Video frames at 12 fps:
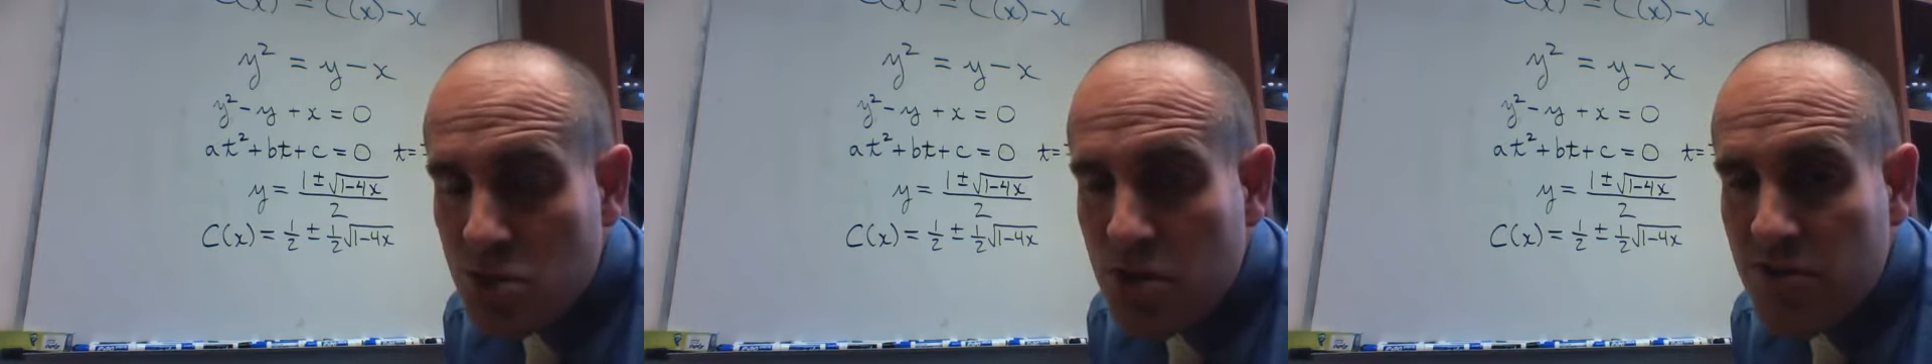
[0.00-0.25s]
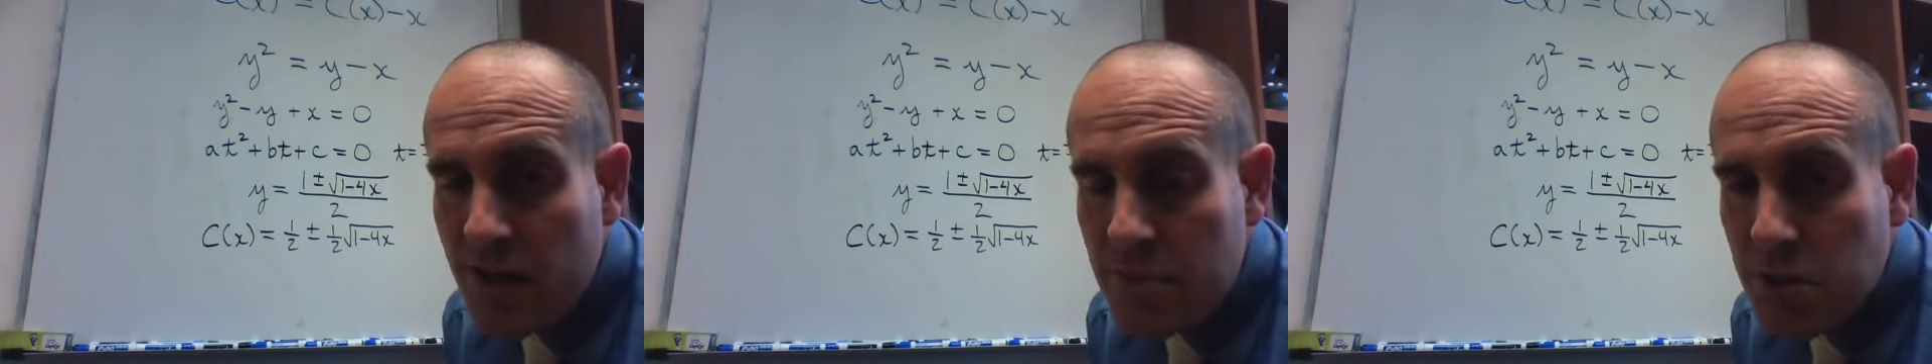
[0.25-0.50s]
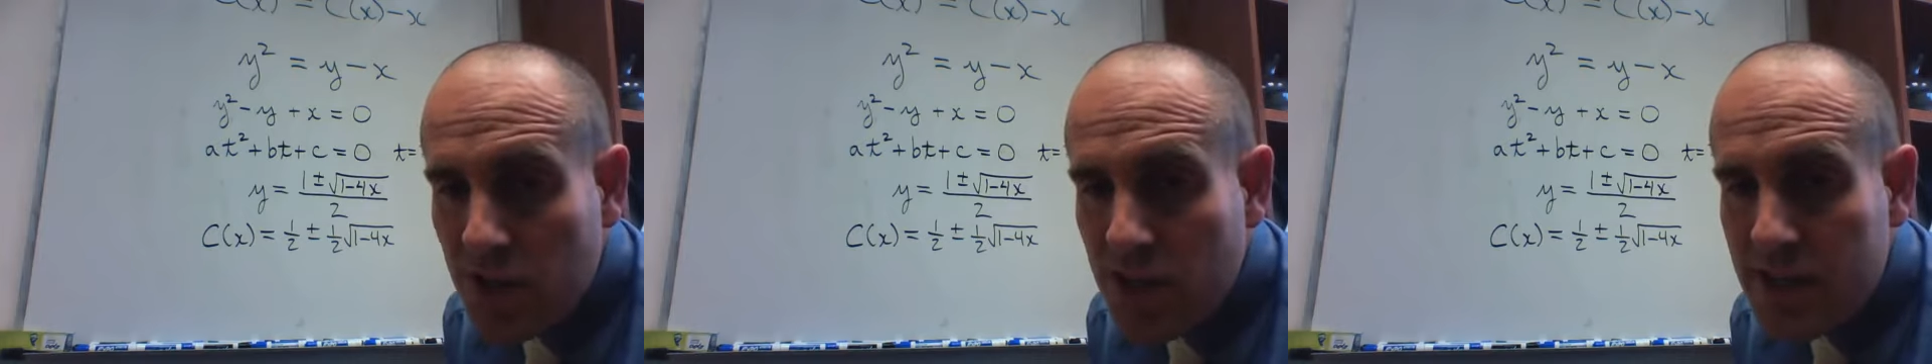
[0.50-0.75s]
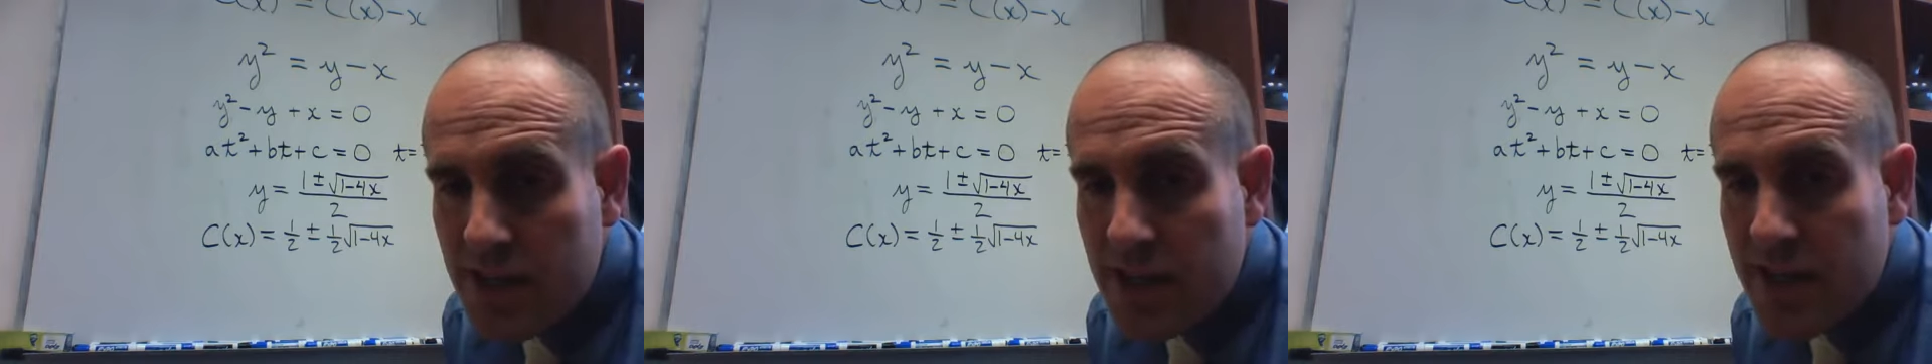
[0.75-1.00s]
So if I
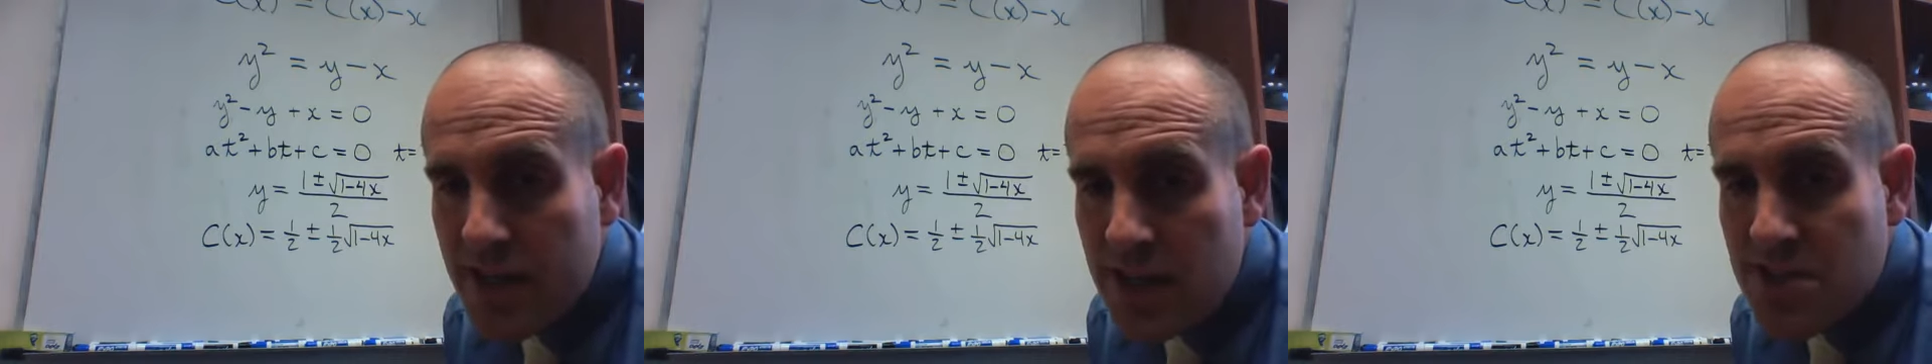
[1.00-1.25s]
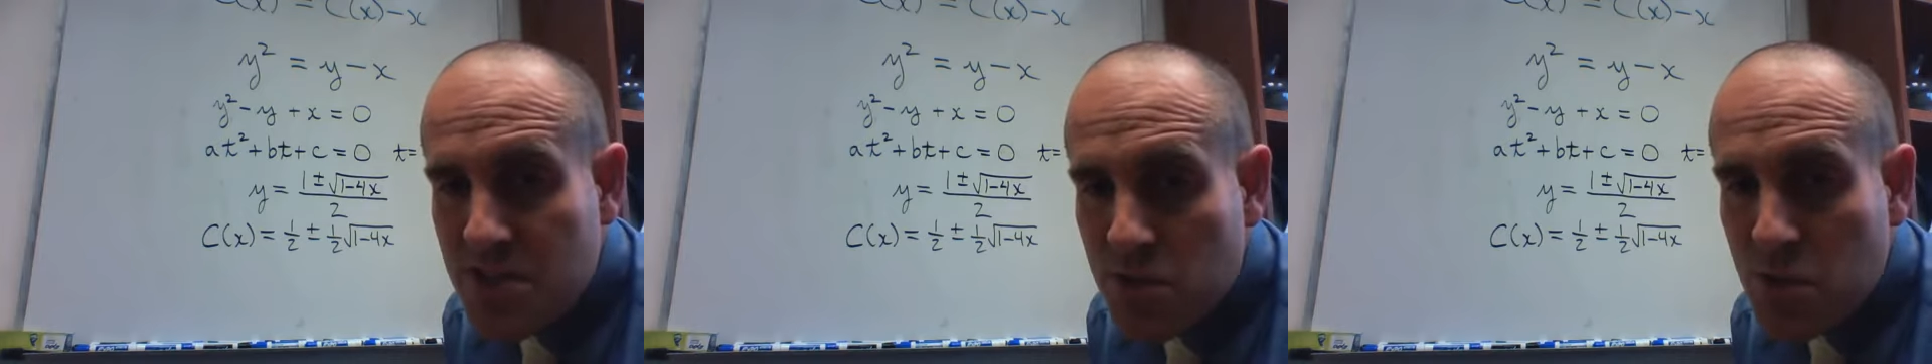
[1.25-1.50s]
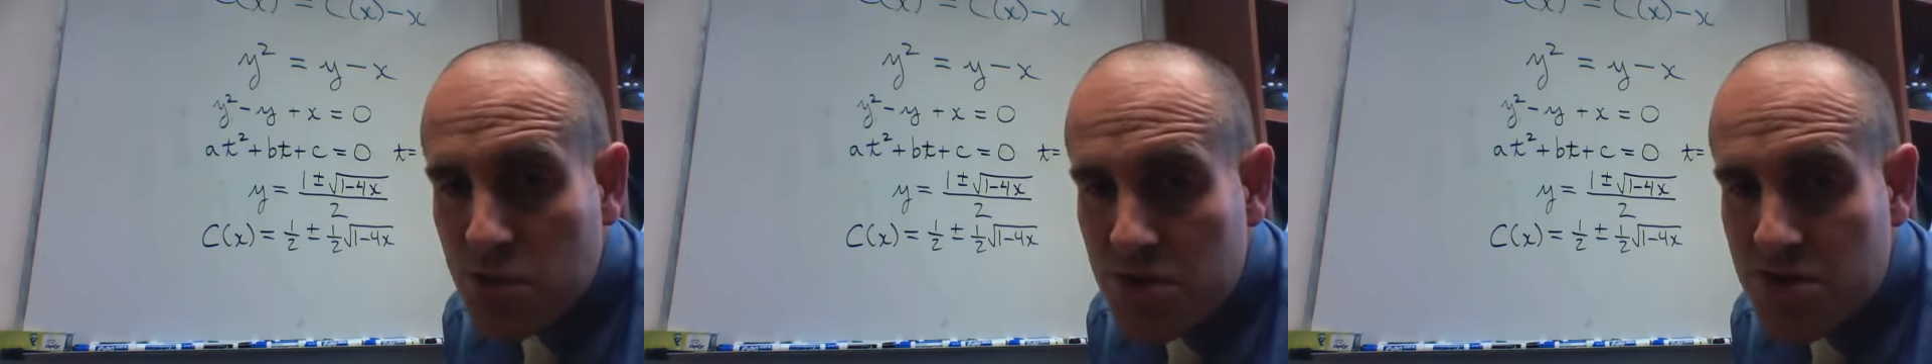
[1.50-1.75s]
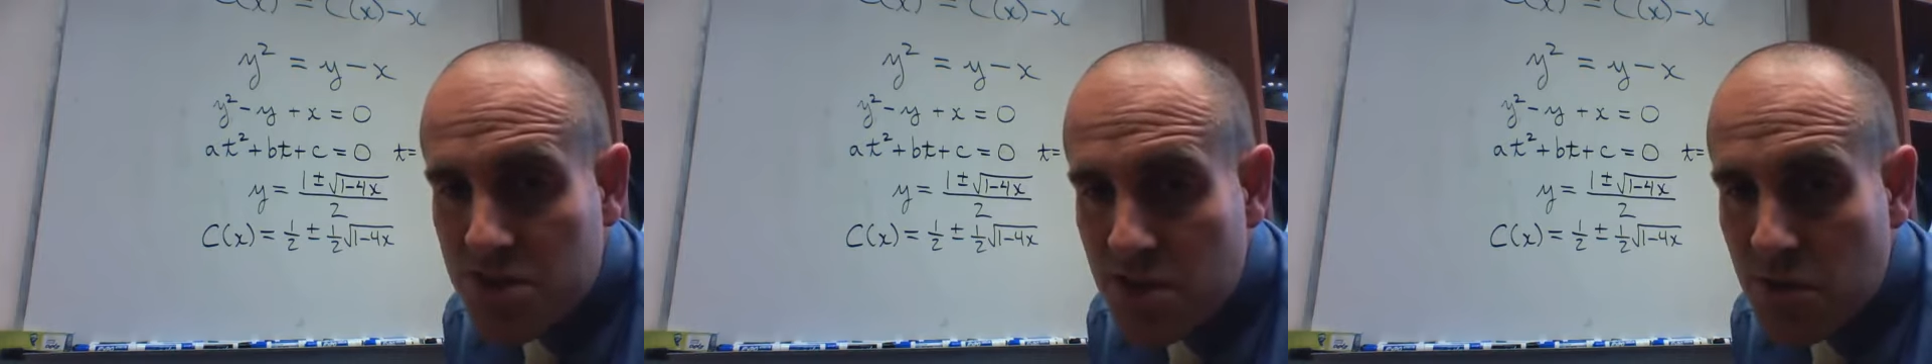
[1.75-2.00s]
plug in x equal
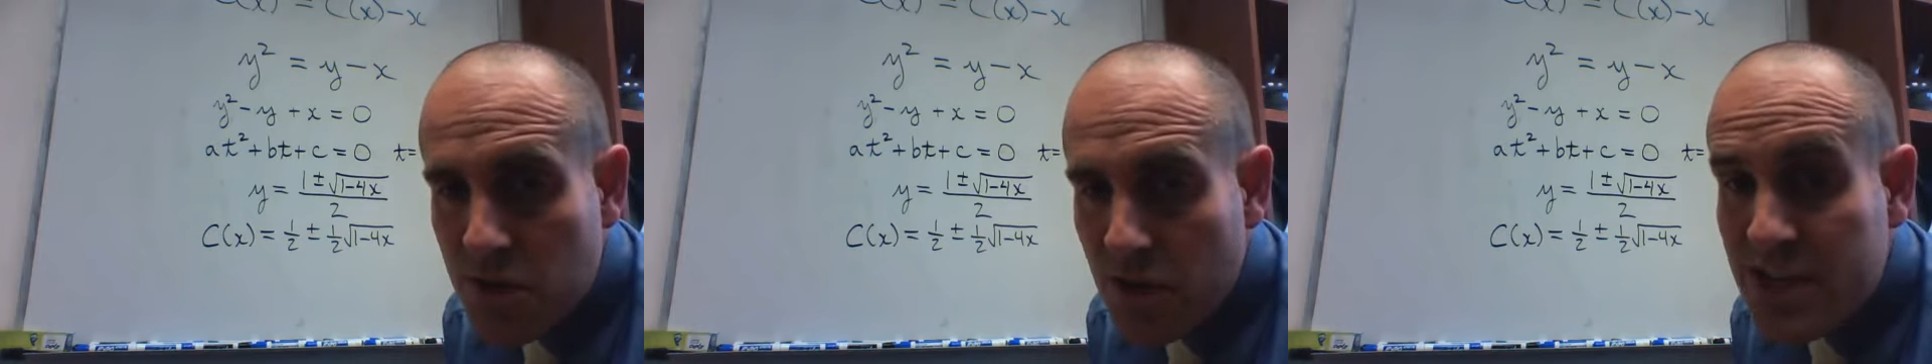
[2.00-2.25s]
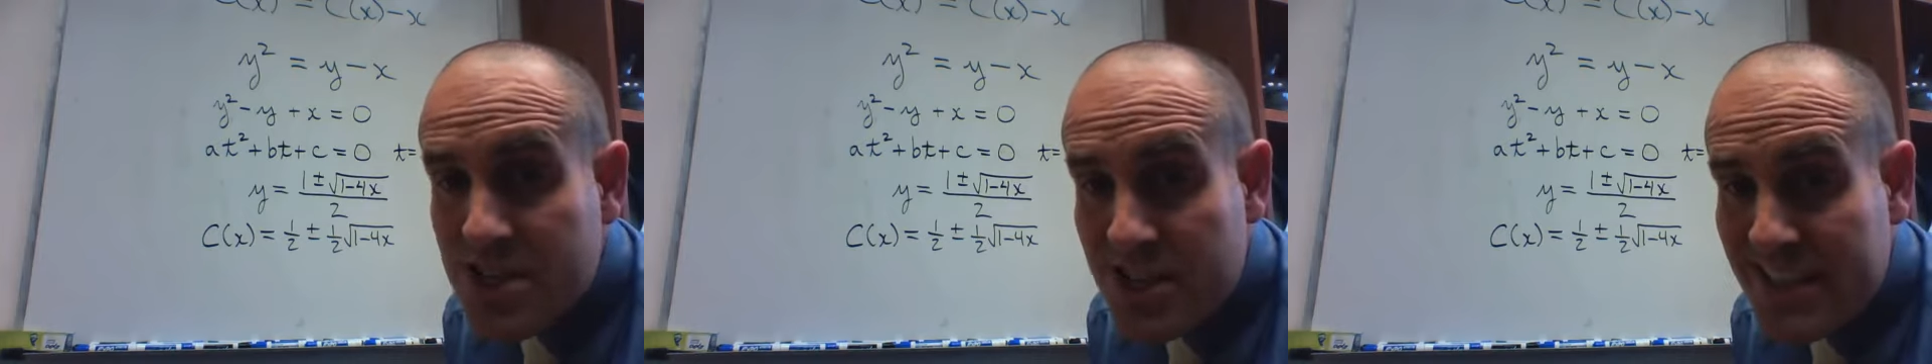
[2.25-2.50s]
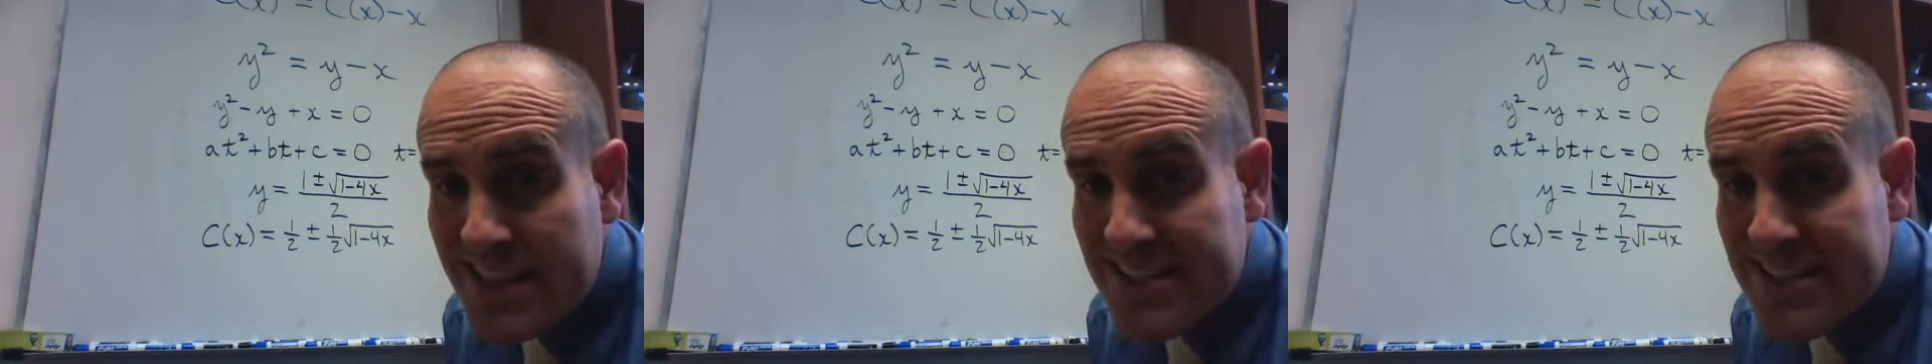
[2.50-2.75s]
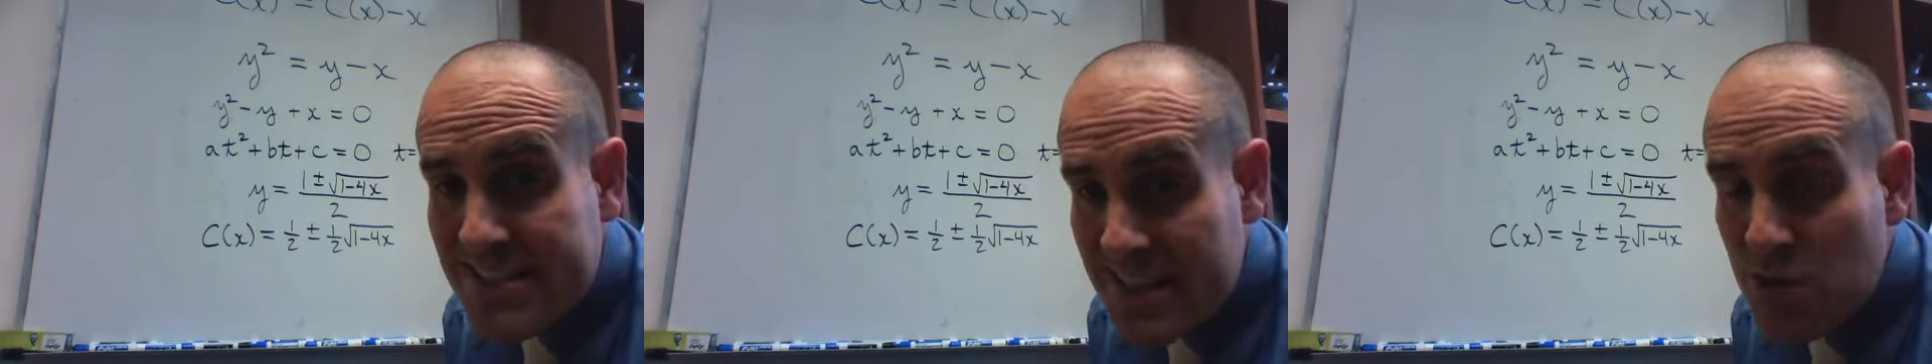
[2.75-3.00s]
to 0, I should get
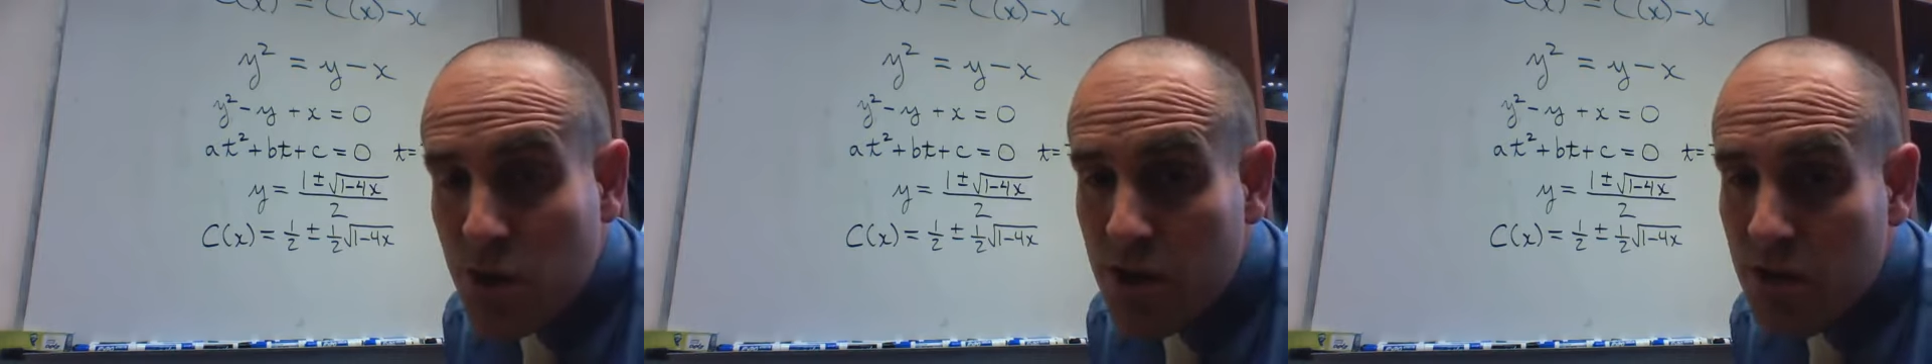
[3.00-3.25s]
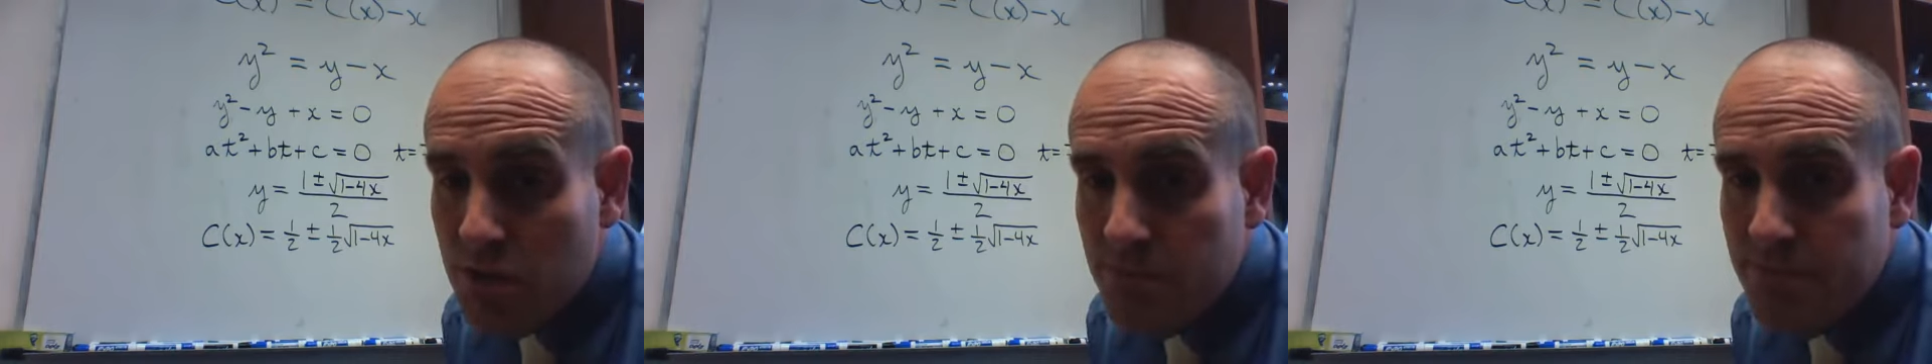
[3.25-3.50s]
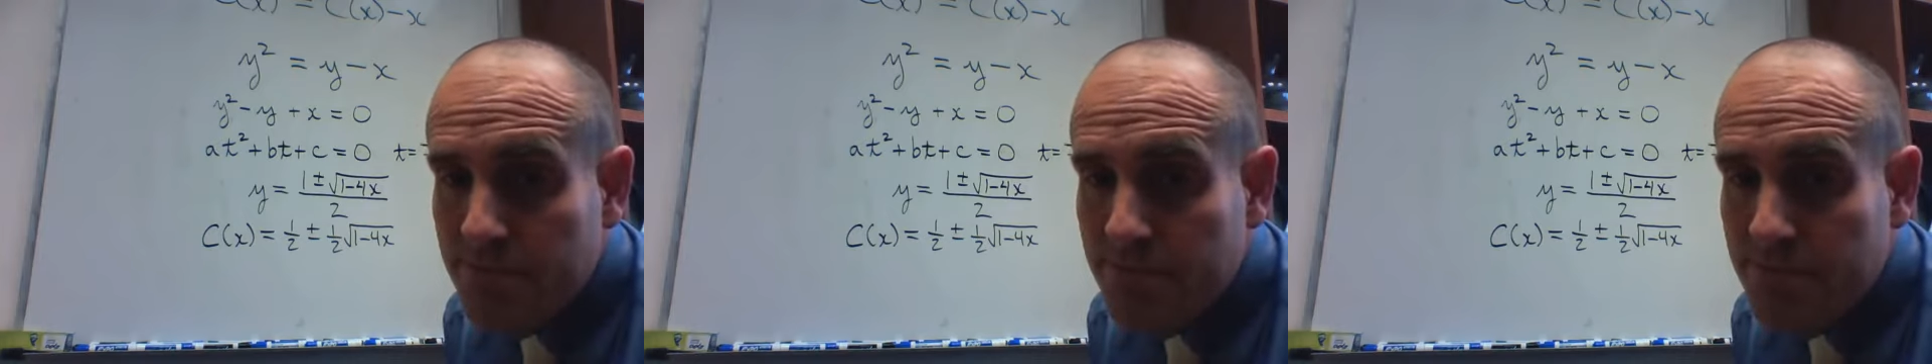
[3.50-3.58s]
0.